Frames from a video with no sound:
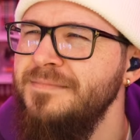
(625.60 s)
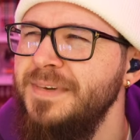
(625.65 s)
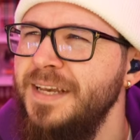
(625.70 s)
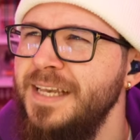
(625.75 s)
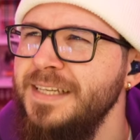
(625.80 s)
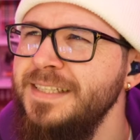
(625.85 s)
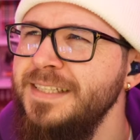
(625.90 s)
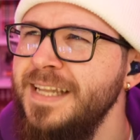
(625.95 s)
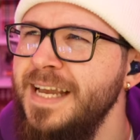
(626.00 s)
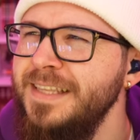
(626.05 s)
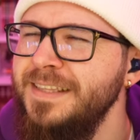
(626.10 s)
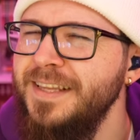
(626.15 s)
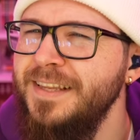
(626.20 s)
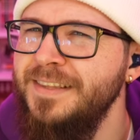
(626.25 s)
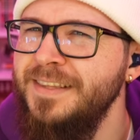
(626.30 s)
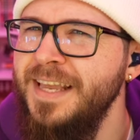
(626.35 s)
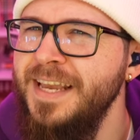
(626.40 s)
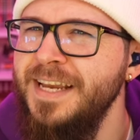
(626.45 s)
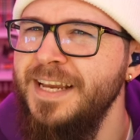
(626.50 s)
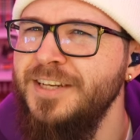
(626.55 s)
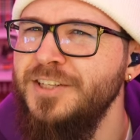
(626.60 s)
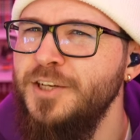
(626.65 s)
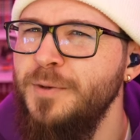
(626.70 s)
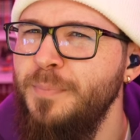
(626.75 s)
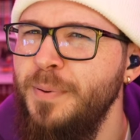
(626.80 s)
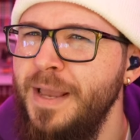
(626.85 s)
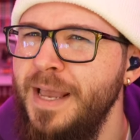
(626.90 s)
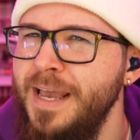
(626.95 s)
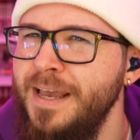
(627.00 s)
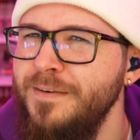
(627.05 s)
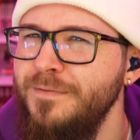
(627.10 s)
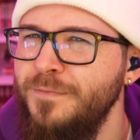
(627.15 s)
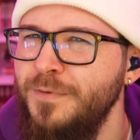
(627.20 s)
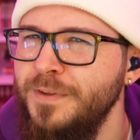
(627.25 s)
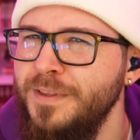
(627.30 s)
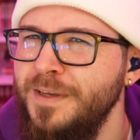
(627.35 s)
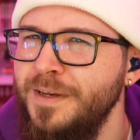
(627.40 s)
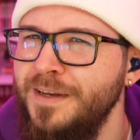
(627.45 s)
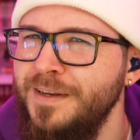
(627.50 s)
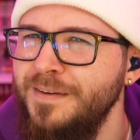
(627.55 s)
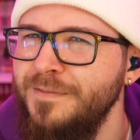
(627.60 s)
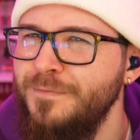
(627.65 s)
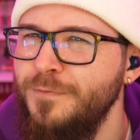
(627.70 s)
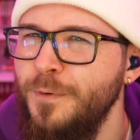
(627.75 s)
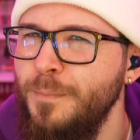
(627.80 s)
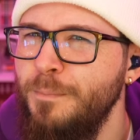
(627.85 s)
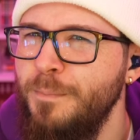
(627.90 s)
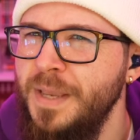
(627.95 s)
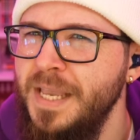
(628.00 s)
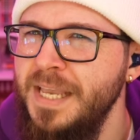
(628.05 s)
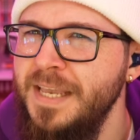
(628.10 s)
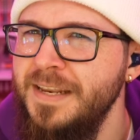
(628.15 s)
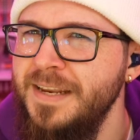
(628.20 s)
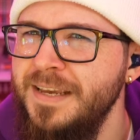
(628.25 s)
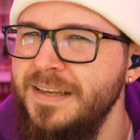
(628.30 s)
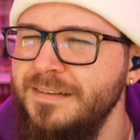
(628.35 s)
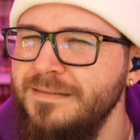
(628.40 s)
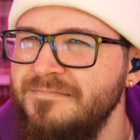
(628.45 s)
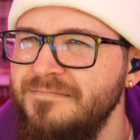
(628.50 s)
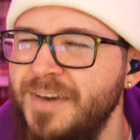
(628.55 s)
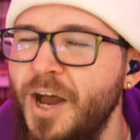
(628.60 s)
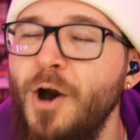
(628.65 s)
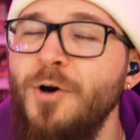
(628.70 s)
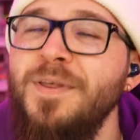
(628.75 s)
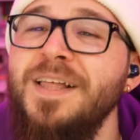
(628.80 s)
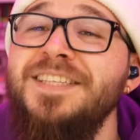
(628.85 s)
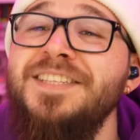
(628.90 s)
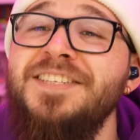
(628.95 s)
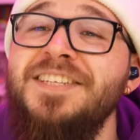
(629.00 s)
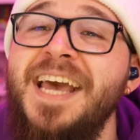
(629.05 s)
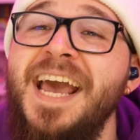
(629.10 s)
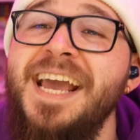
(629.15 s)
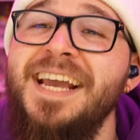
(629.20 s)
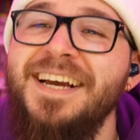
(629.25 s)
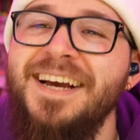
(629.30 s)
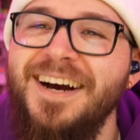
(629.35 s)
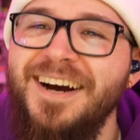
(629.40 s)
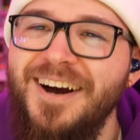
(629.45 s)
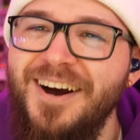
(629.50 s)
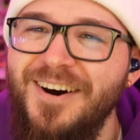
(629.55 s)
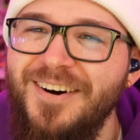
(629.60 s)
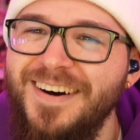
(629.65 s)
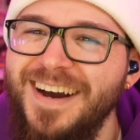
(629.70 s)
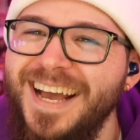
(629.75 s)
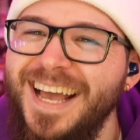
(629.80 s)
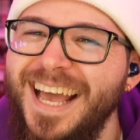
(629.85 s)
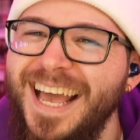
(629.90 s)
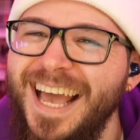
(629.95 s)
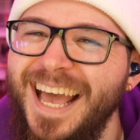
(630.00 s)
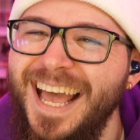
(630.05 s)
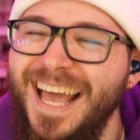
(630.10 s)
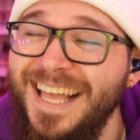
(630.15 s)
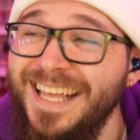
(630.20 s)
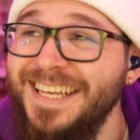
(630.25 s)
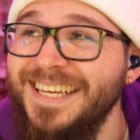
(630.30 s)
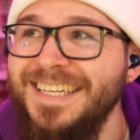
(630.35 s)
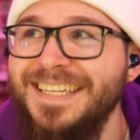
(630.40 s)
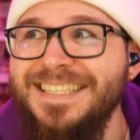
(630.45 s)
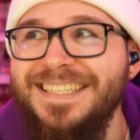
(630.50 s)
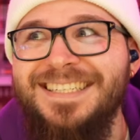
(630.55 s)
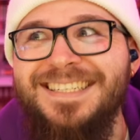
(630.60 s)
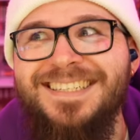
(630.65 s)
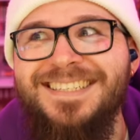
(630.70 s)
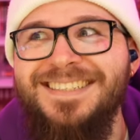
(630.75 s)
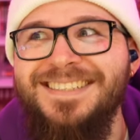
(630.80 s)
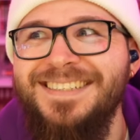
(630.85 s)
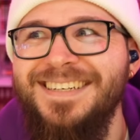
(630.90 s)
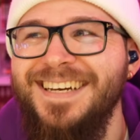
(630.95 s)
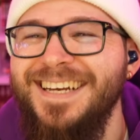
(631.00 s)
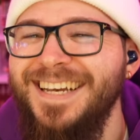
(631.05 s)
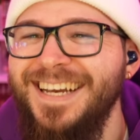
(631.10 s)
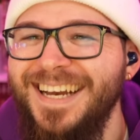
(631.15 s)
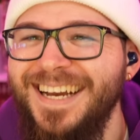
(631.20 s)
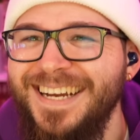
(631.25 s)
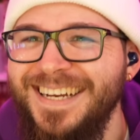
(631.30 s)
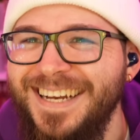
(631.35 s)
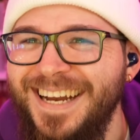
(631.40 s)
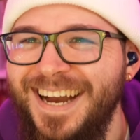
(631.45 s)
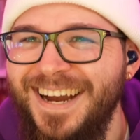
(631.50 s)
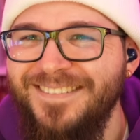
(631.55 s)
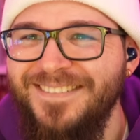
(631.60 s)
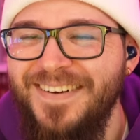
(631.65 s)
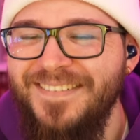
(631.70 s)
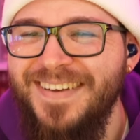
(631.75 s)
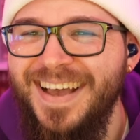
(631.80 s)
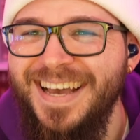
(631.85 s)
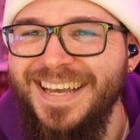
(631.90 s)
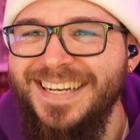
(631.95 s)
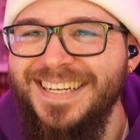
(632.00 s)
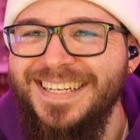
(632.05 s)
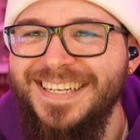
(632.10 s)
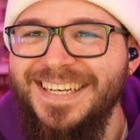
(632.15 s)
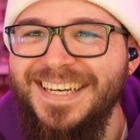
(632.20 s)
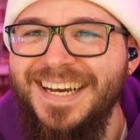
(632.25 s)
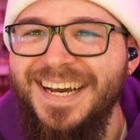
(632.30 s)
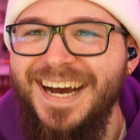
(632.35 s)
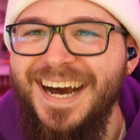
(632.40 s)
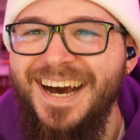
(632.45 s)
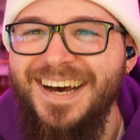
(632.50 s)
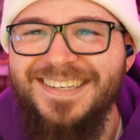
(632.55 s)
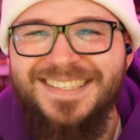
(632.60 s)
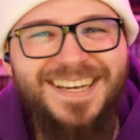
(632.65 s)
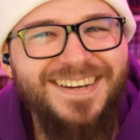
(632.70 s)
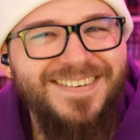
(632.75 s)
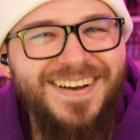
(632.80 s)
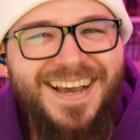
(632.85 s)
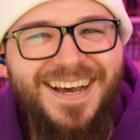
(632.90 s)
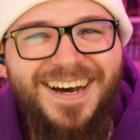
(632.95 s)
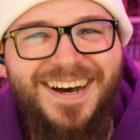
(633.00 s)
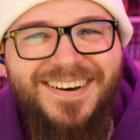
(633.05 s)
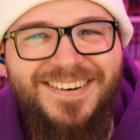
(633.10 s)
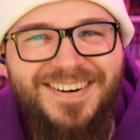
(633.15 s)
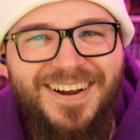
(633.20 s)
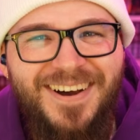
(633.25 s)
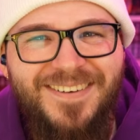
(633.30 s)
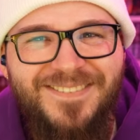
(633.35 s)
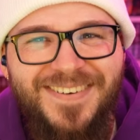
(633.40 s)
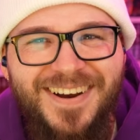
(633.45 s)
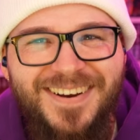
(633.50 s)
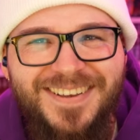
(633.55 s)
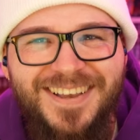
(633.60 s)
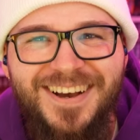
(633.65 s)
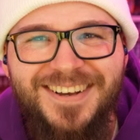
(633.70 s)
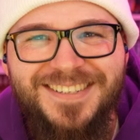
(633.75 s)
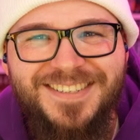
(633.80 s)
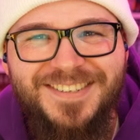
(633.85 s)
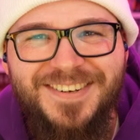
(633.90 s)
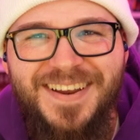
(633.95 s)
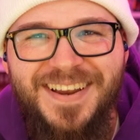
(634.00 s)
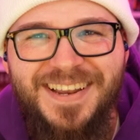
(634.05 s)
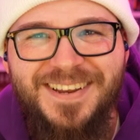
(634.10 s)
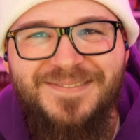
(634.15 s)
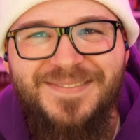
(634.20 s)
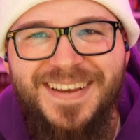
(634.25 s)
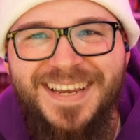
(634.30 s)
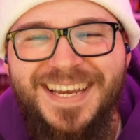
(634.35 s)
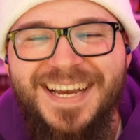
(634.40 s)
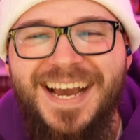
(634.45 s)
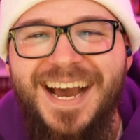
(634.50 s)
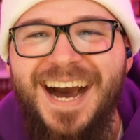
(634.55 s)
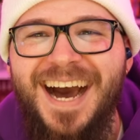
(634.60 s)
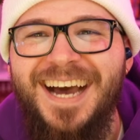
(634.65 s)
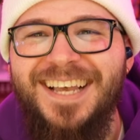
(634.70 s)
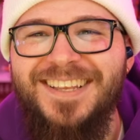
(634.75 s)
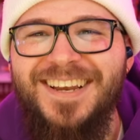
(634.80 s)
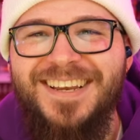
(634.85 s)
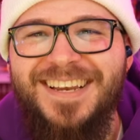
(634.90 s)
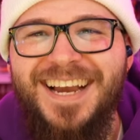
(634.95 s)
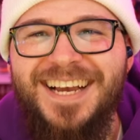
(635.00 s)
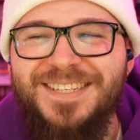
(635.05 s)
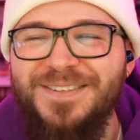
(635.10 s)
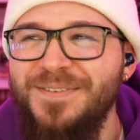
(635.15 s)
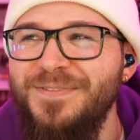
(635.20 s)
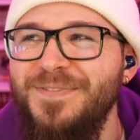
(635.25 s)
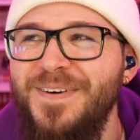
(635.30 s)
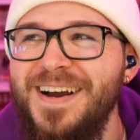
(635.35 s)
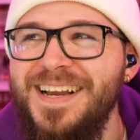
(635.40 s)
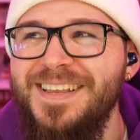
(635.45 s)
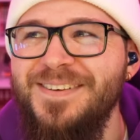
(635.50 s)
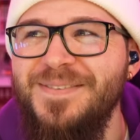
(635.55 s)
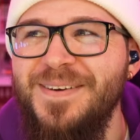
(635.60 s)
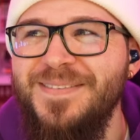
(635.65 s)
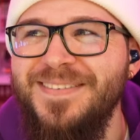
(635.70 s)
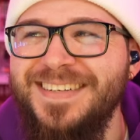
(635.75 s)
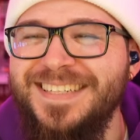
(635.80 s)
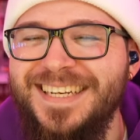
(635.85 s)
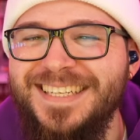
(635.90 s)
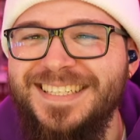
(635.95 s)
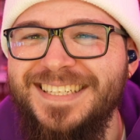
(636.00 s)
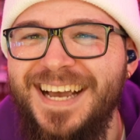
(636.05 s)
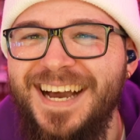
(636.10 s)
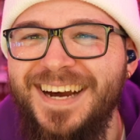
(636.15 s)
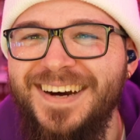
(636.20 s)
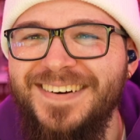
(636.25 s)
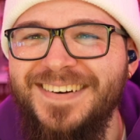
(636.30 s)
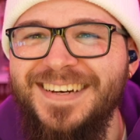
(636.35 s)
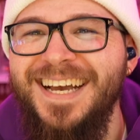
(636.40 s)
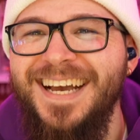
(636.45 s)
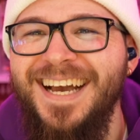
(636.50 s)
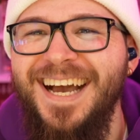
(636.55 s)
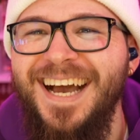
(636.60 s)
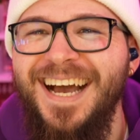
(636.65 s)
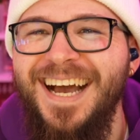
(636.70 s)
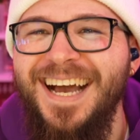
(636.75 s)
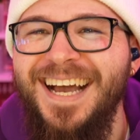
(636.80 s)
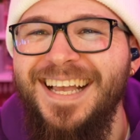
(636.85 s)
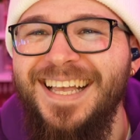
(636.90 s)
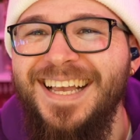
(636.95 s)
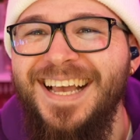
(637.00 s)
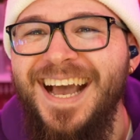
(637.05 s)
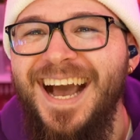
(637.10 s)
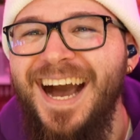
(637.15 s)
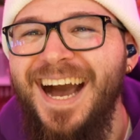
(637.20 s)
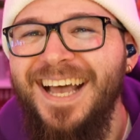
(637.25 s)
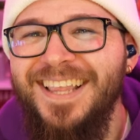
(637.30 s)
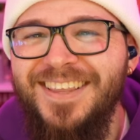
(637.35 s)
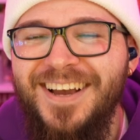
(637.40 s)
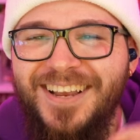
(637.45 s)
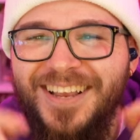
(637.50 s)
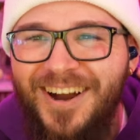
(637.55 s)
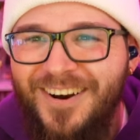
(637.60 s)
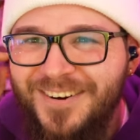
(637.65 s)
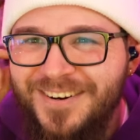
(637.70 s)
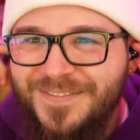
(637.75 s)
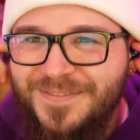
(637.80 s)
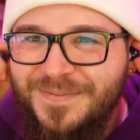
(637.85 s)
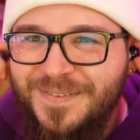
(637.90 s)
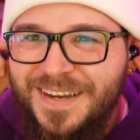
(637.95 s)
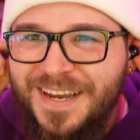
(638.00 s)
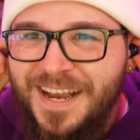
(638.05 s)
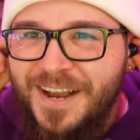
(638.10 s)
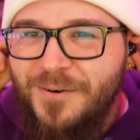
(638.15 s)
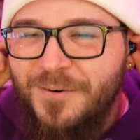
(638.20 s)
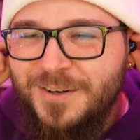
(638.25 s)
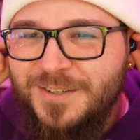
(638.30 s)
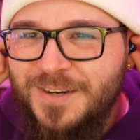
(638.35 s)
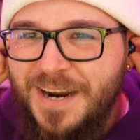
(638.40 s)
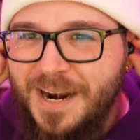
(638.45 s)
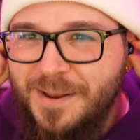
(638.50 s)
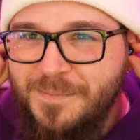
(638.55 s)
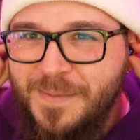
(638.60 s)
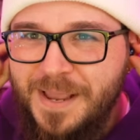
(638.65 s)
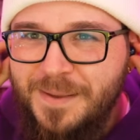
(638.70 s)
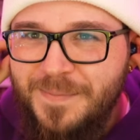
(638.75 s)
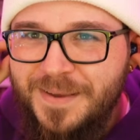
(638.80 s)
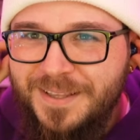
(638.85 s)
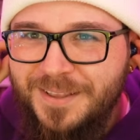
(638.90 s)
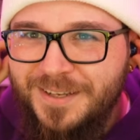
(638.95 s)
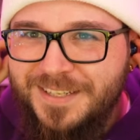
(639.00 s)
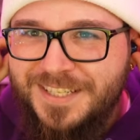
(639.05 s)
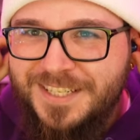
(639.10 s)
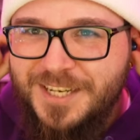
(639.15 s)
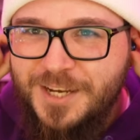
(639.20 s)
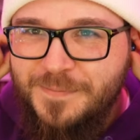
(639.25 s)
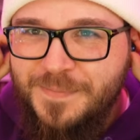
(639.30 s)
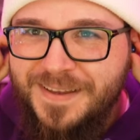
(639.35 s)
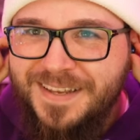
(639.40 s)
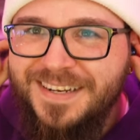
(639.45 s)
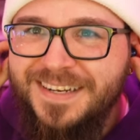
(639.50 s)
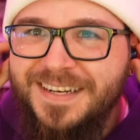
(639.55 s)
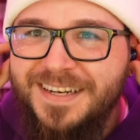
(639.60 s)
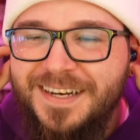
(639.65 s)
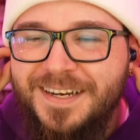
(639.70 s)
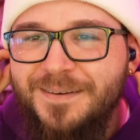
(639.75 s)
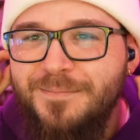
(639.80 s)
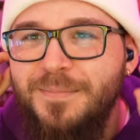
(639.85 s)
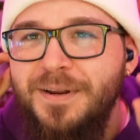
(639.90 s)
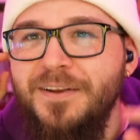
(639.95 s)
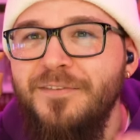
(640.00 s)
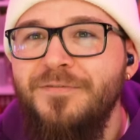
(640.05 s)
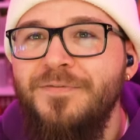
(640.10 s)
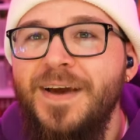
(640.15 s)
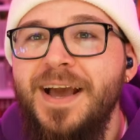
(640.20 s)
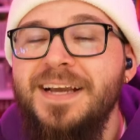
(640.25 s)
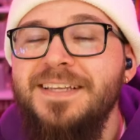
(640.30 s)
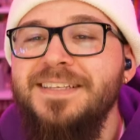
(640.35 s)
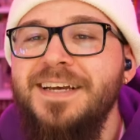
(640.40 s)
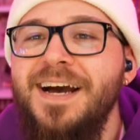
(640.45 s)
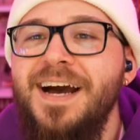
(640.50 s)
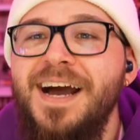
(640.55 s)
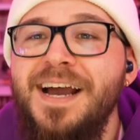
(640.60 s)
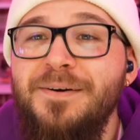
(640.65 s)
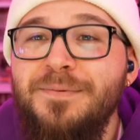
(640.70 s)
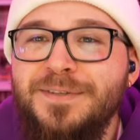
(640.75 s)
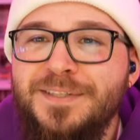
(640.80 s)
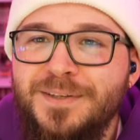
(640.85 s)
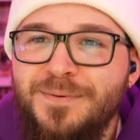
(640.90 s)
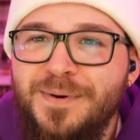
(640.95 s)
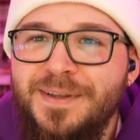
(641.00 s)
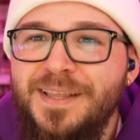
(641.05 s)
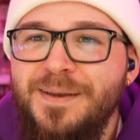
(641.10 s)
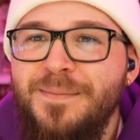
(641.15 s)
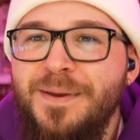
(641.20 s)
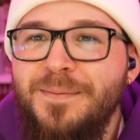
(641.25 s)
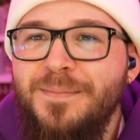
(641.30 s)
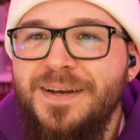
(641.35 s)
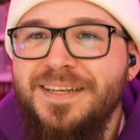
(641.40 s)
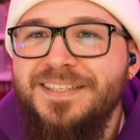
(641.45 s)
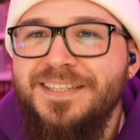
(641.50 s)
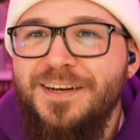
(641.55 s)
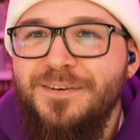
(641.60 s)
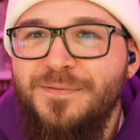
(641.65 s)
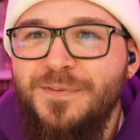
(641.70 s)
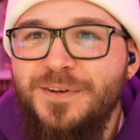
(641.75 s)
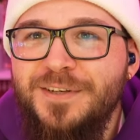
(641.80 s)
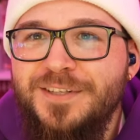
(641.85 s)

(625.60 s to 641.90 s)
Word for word: Isn't that the thing in Japan for the for beating it? Oh, that's Tenga. Oh, oh, my bad. I was like, wait, hold on, bro. Y'all tricking me. I thought you guys were fucking with me just now. I thought y'all were were trying to make me look stupid, but in fact, I was the one that made myself look